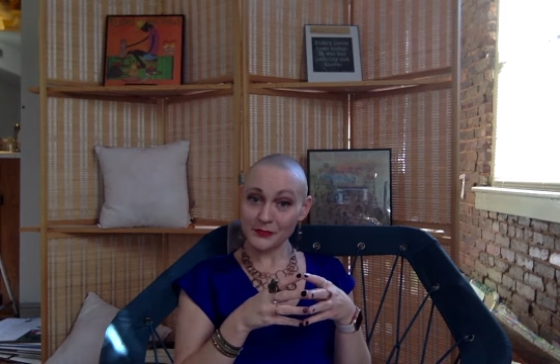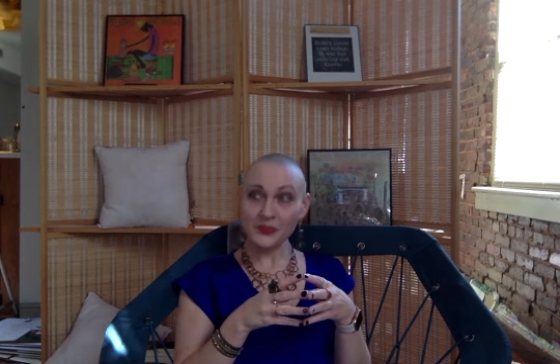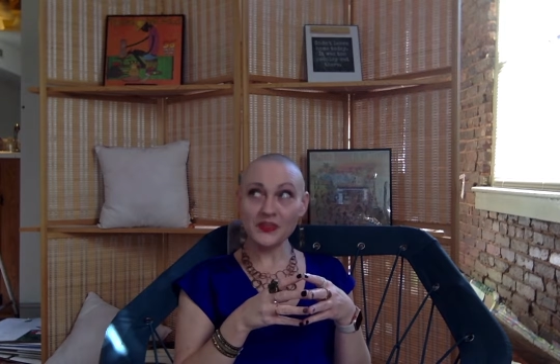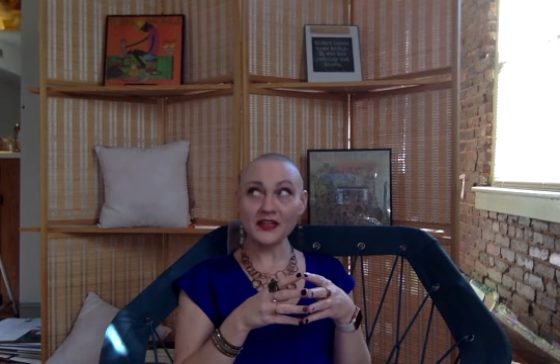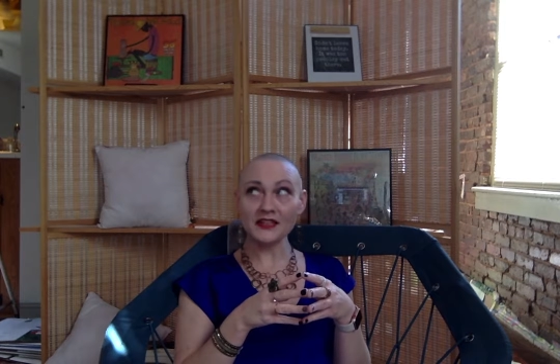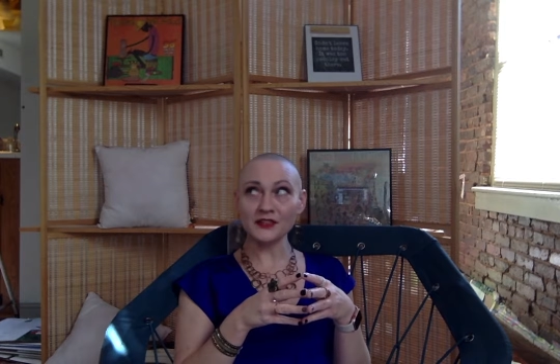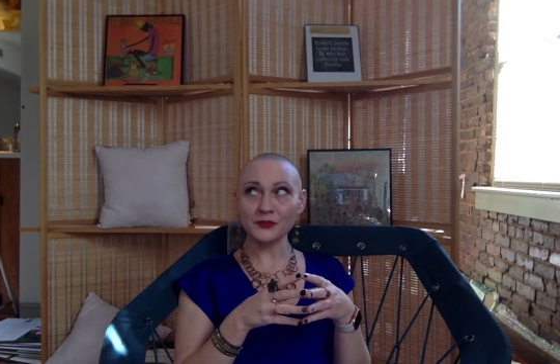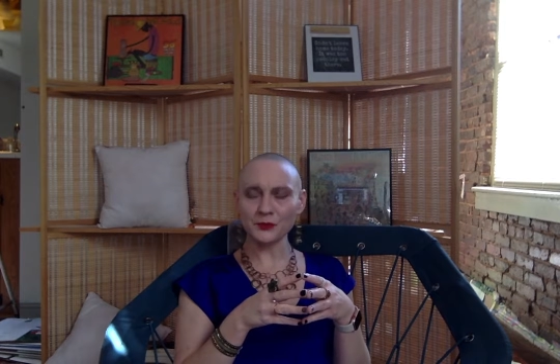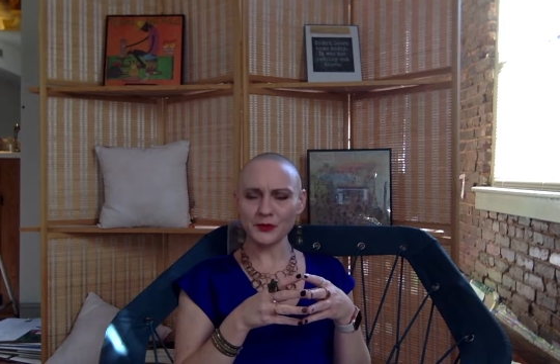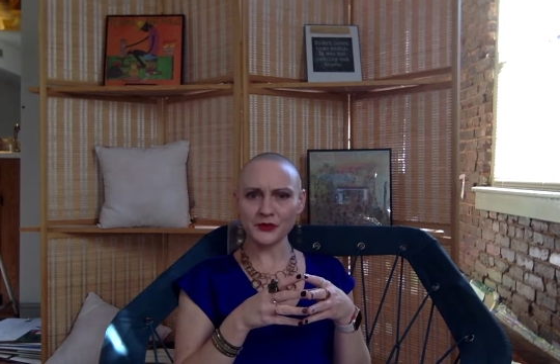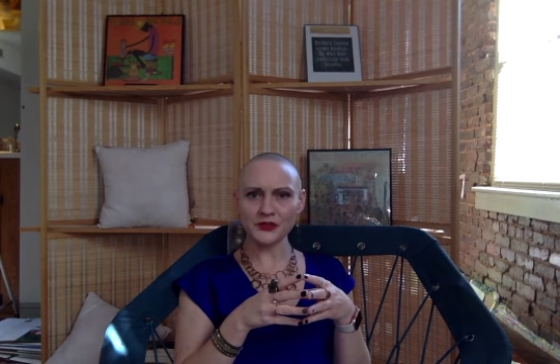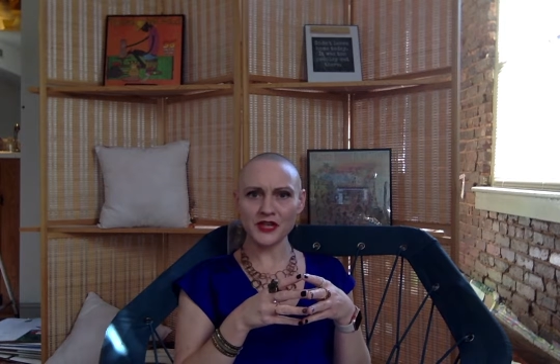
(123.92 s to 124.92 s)
then it's a
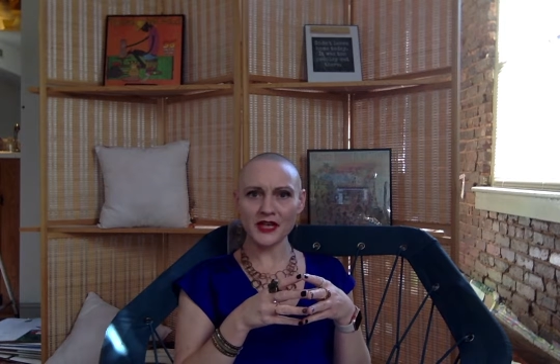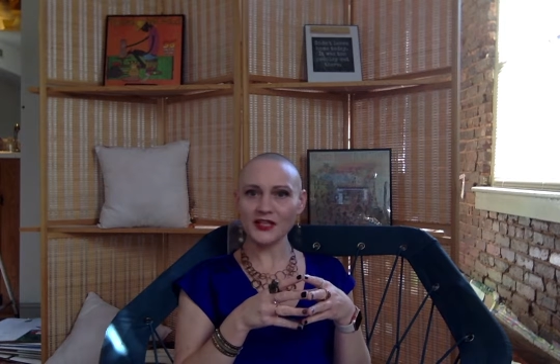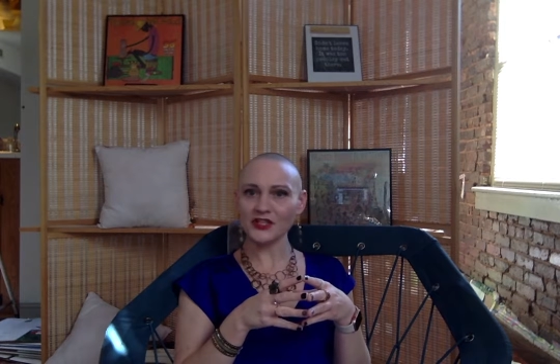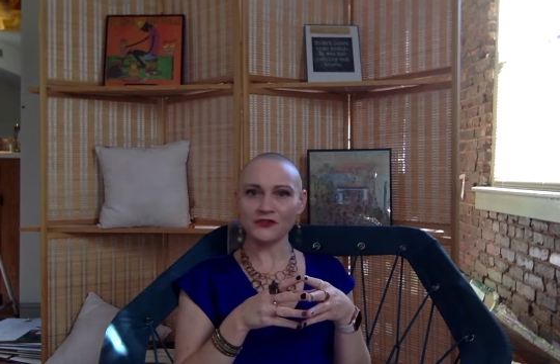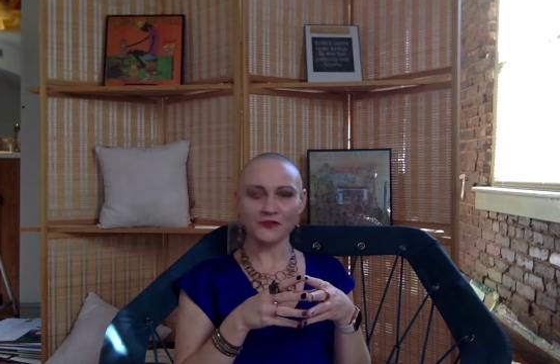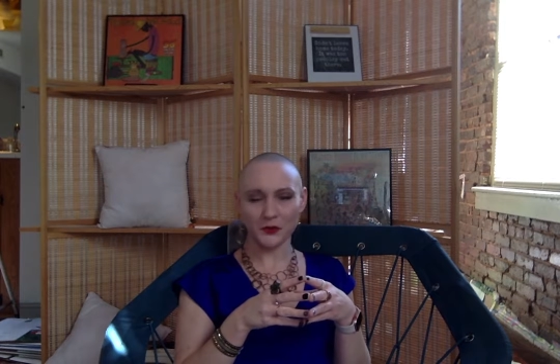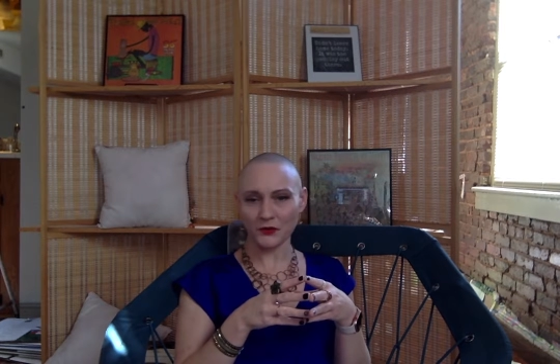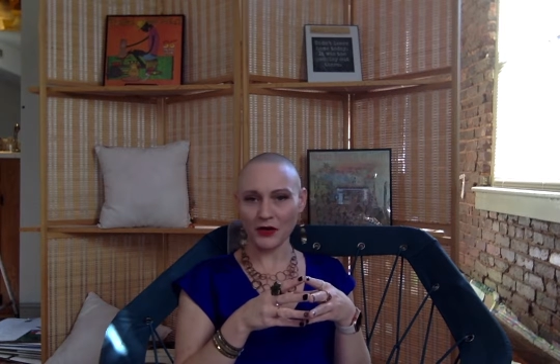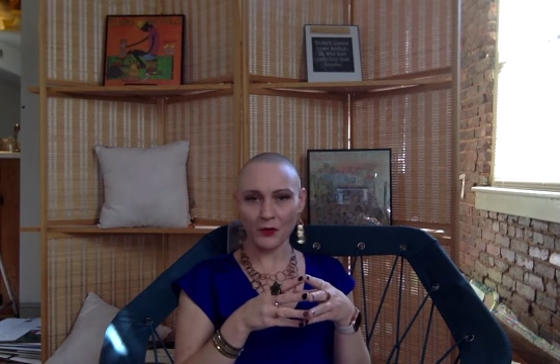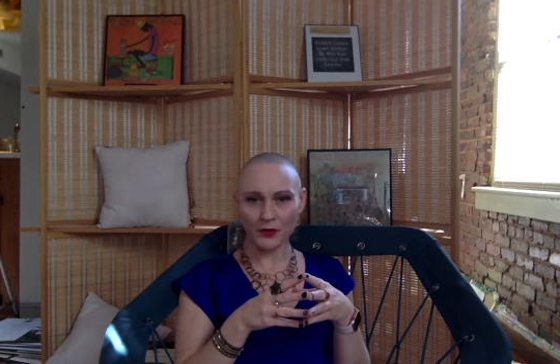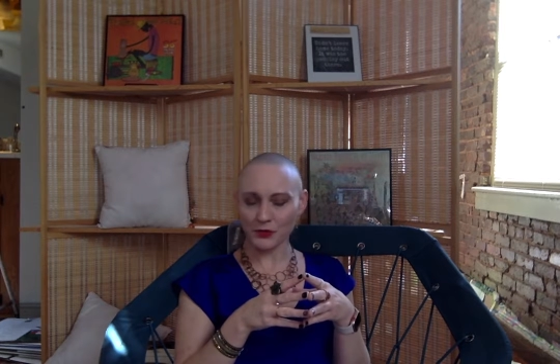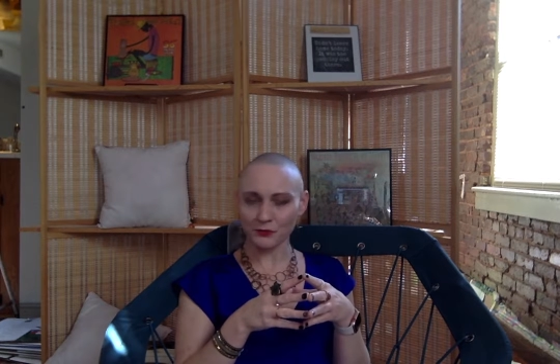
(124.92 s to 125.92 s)
real challenge to figure out
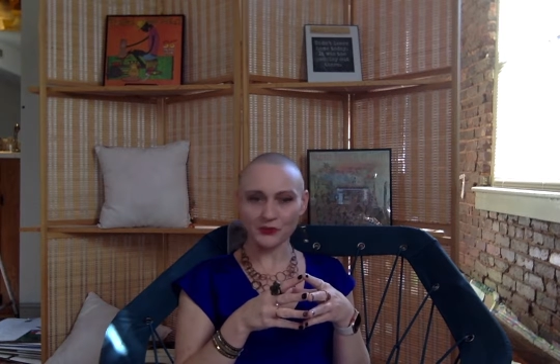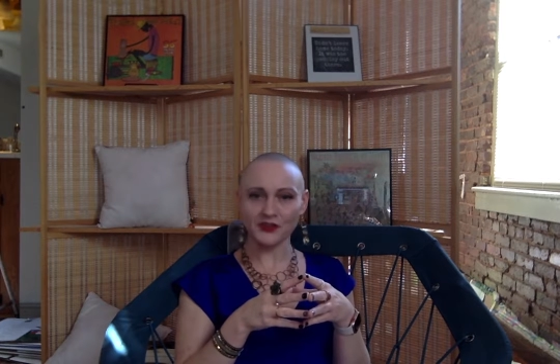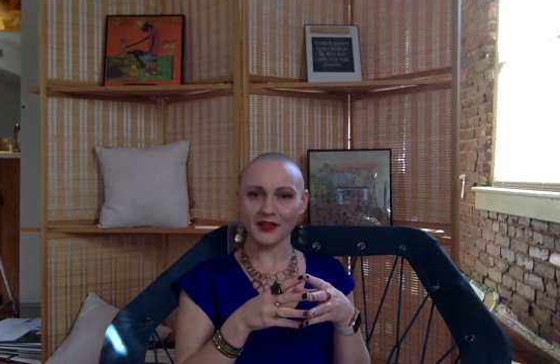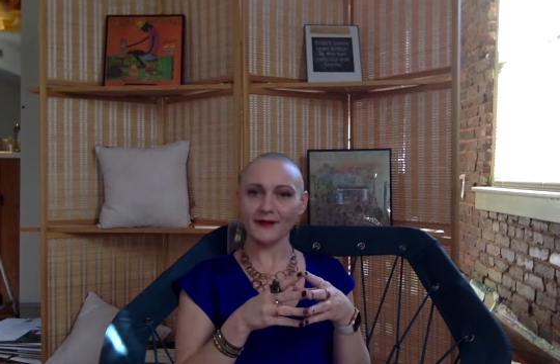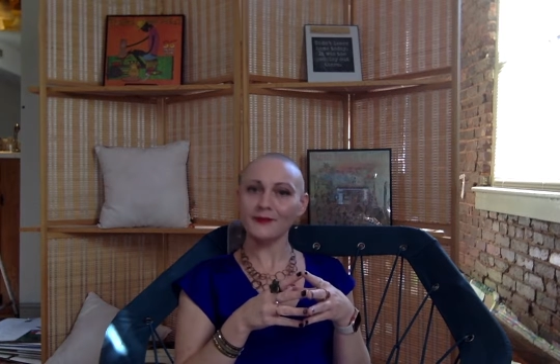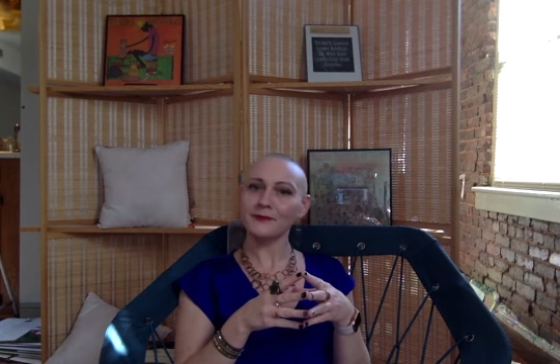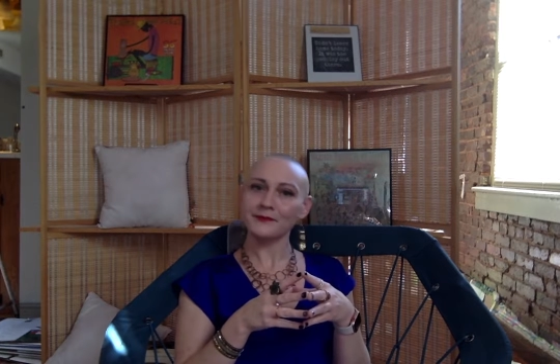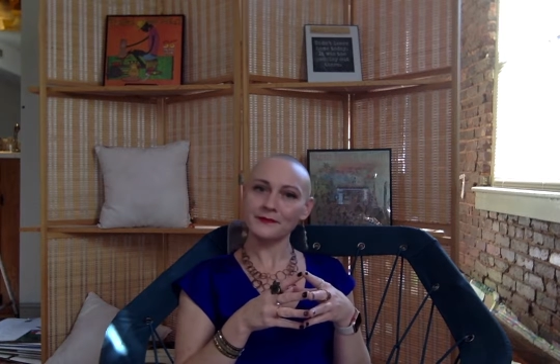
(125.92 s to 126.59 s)
what to put there.